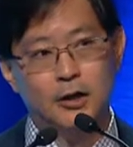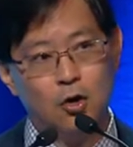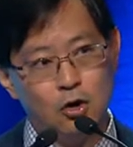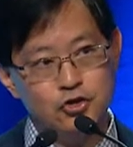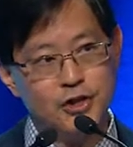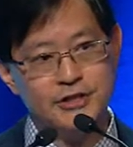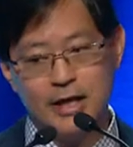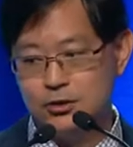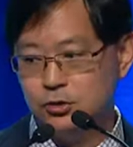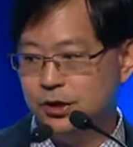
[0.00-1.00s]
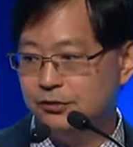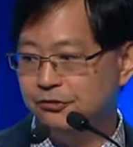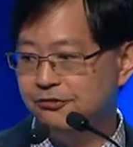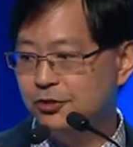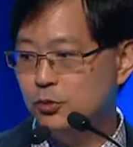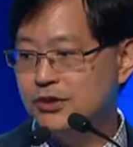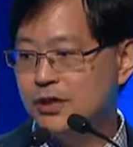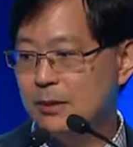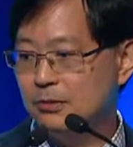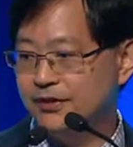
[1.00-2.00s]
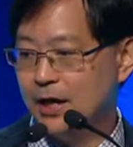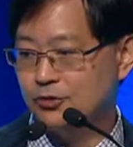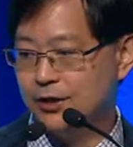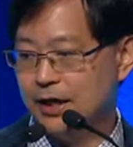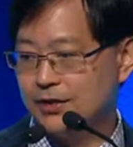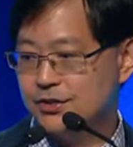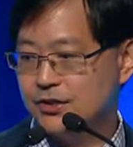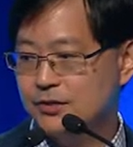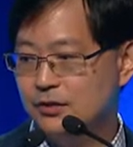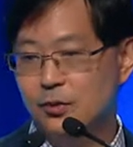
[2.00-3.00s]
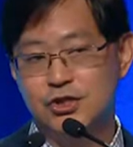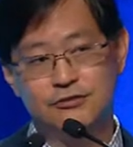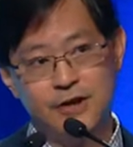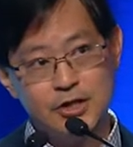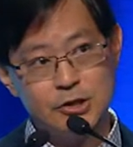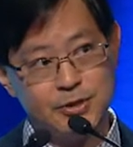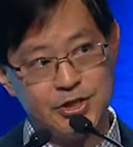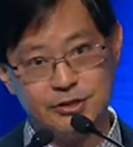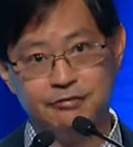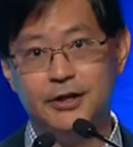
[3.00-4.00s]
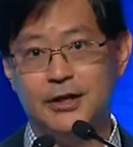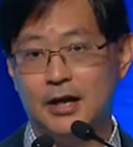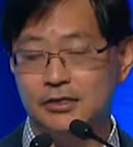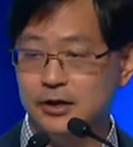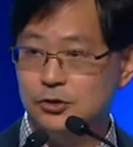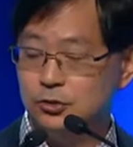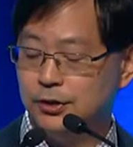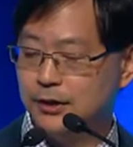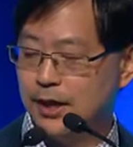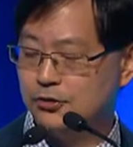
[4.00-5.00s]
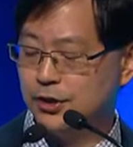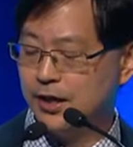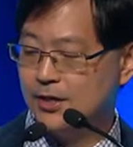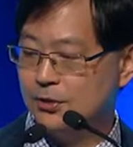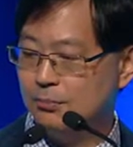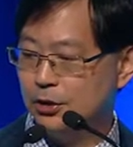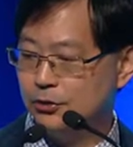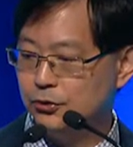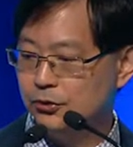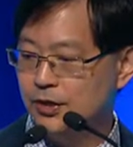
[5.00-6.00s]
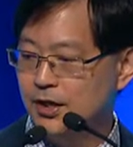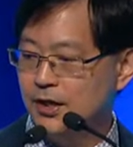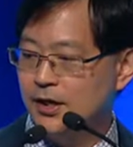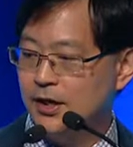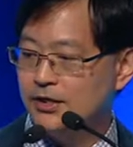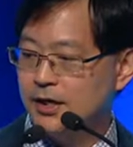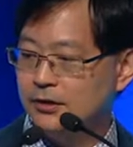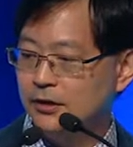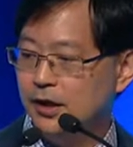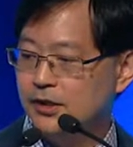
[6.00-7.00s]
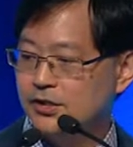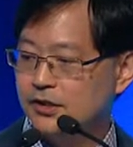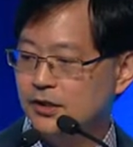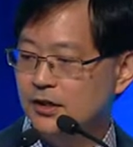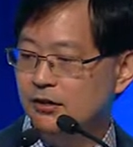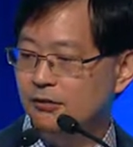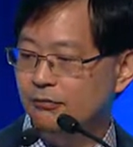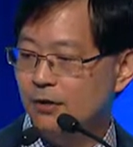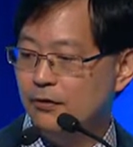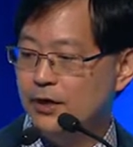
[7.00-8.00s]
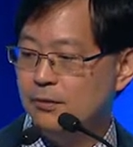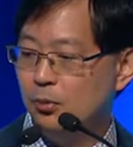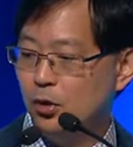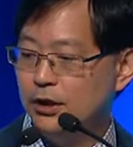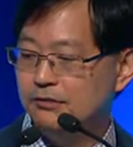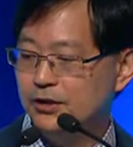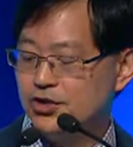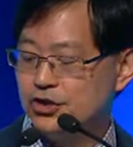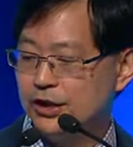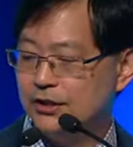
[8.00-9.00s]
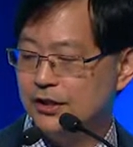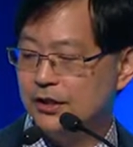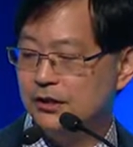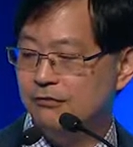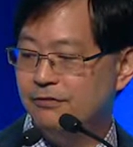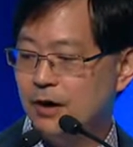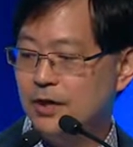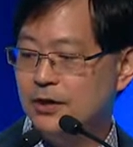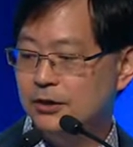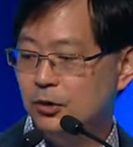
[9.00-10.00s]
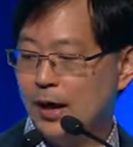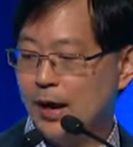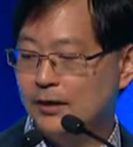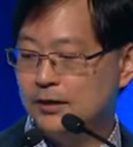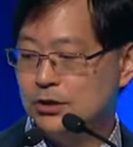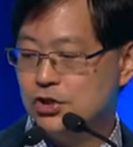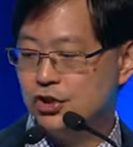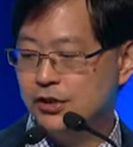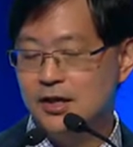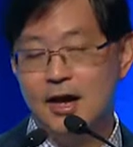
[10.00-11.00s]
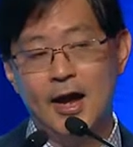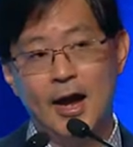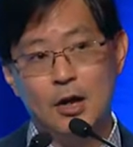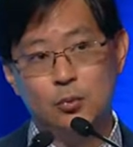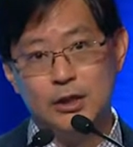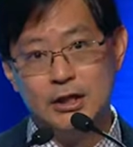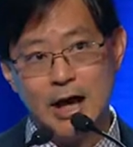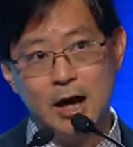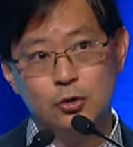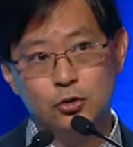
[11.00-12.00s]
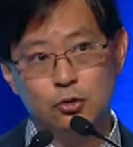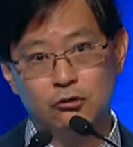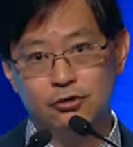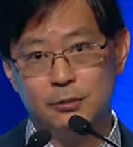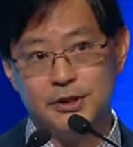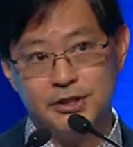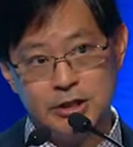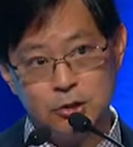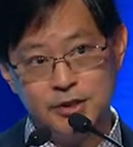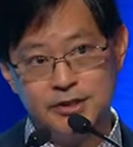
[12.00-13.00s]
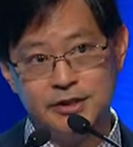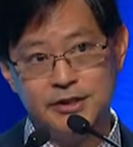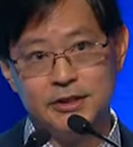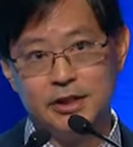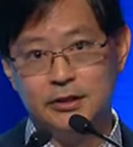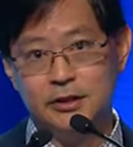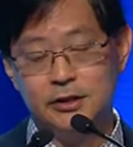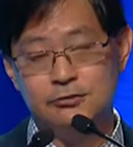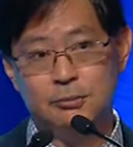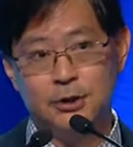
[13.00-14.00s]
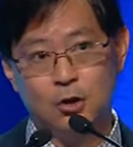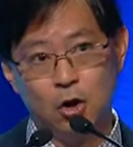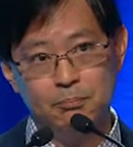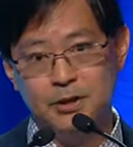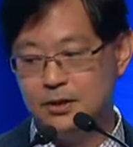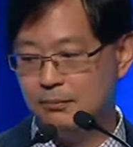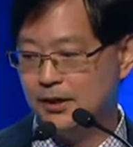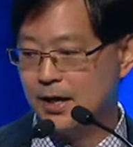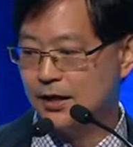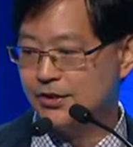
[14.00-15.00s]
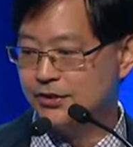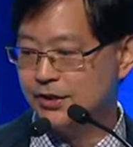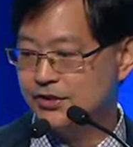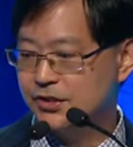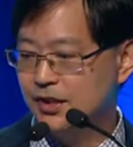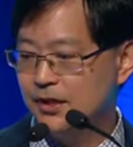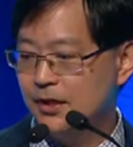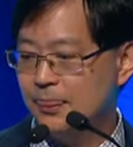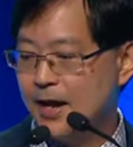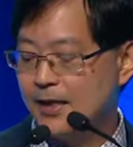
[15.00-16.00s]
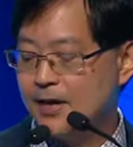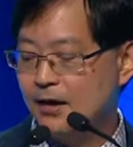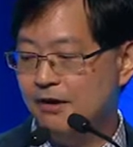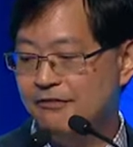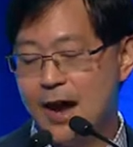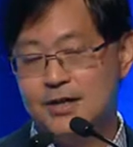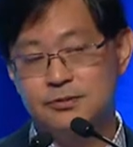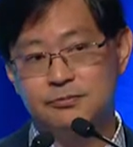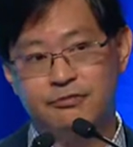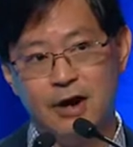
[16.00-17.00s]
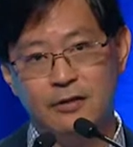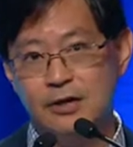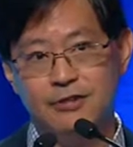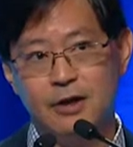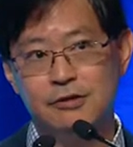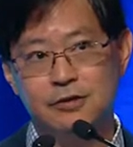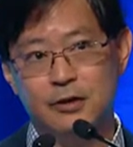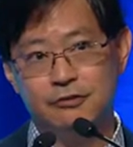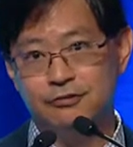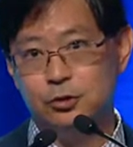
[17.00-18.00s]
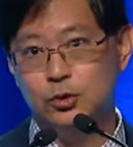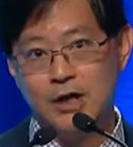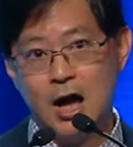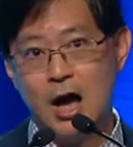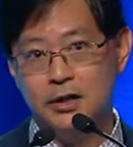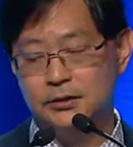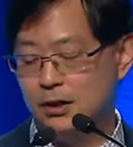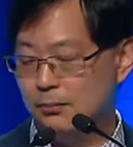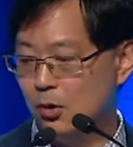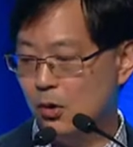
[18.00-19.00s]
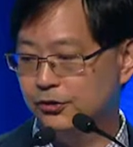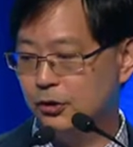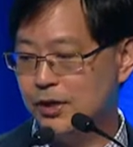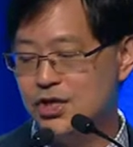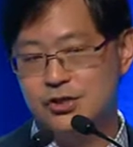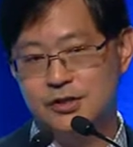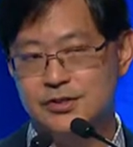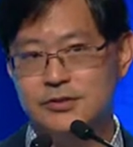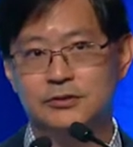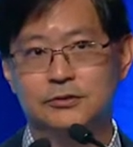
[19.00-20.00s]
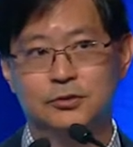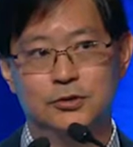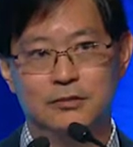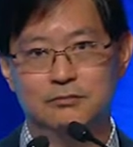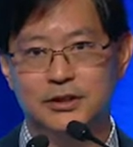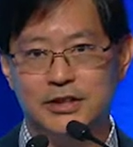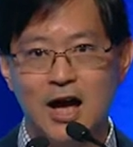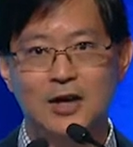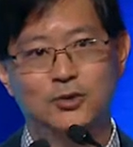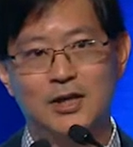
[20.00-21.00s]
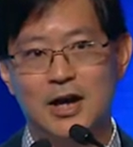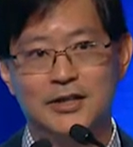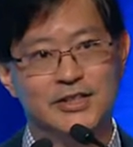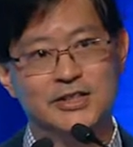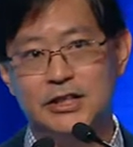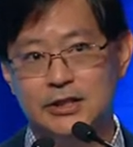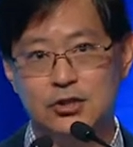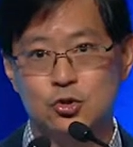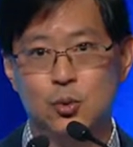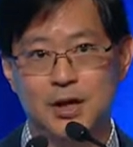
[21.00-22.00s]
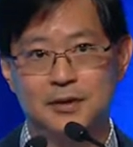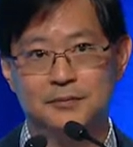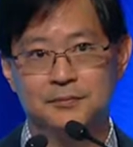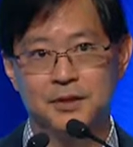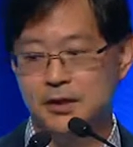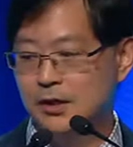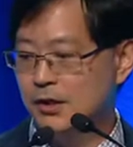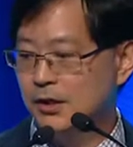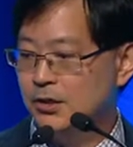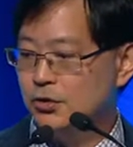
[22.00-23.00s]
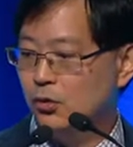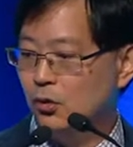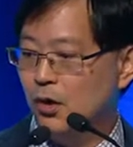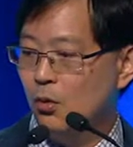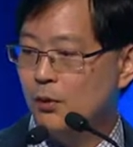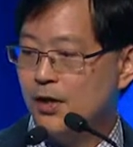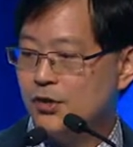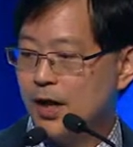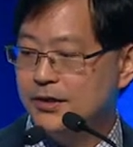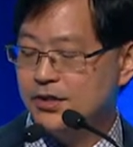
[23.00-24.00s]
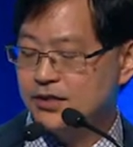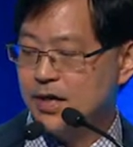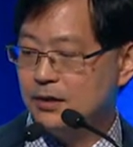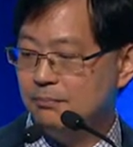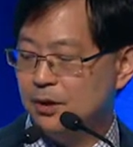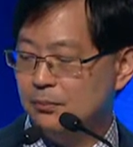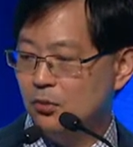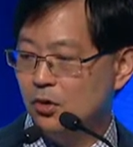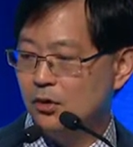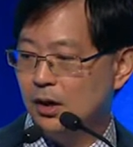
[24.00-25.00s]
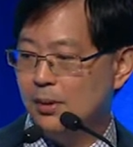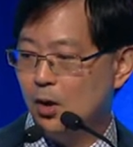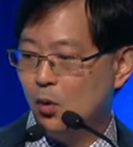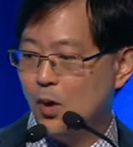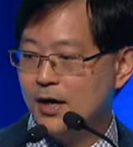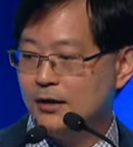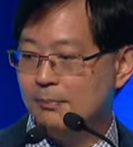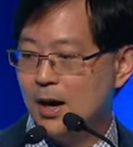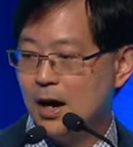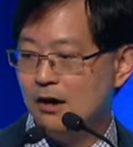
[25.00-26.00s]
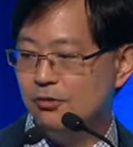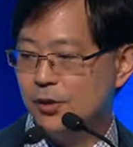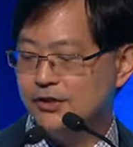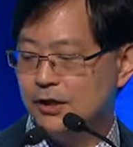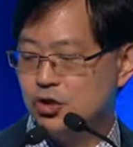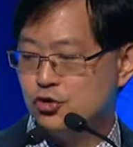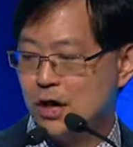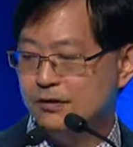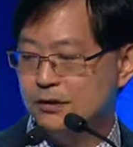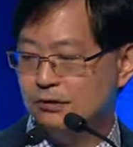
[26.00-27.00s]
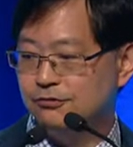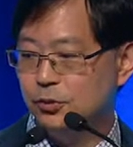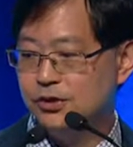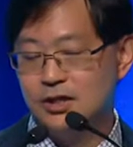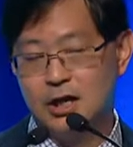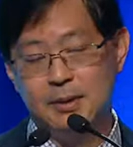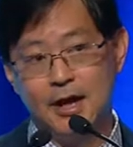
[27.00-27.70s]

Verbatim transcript: Contrast that to the diffuse type of gastric cancer, which is very specific, I think, to the gastric cancer milieu, is that it's very poorly differentiated, very little adhesion, and we now know from the sequencing studies, from the copy number analysis, that there are very, very, very few targetable alterations. You, it's hard to target CDH1. So we want to understand a bit more about what are the pathways that are driving the diffuse type.